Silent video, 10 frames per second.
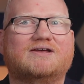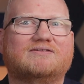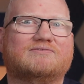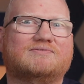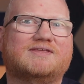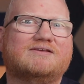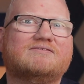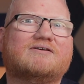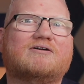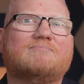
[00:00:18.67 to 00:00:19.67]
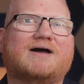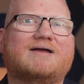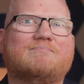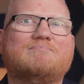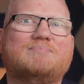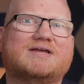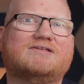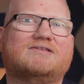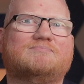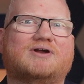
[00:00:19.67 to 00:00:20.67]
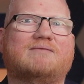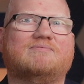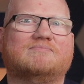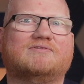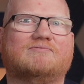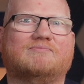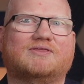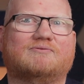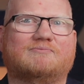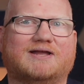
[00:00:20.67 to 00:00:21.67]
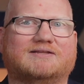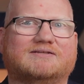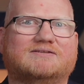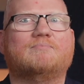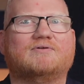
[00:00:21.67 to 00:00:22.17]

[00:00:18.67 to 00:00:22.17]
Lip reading: So these are my biggest problems with Wayland.